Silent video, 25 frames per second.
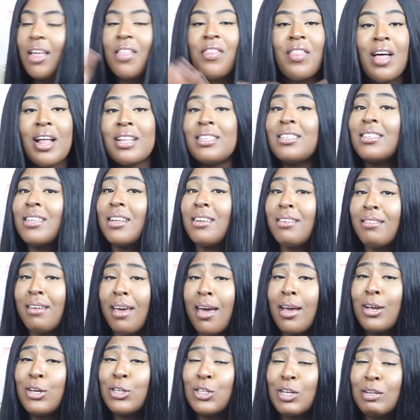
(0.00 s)
That's
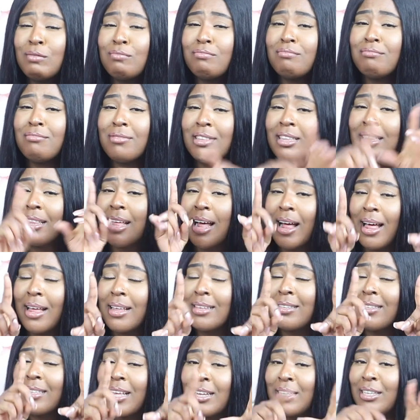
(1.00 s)
dedication.
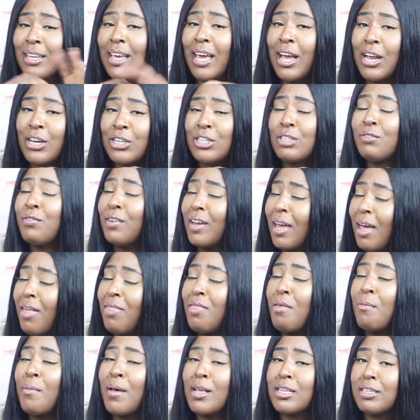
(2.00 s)
That is dedication for
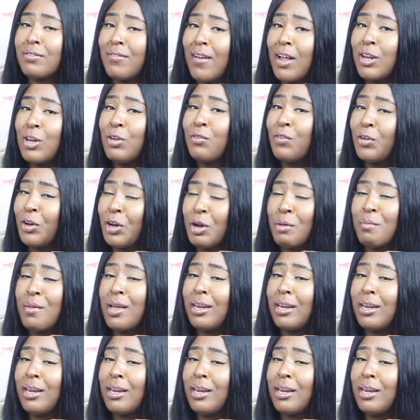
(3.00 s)
getting the best value for your